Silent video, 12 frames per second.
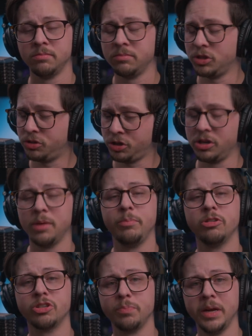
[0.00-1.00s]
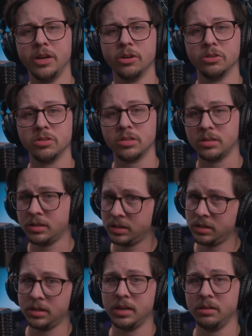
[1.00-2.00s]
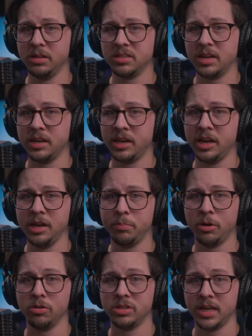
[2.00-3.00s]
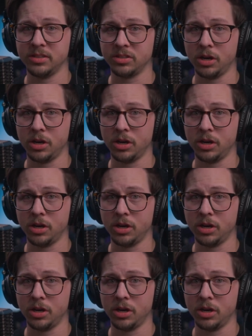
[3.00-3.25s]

So turn up your speakers and let's get a kitty purr test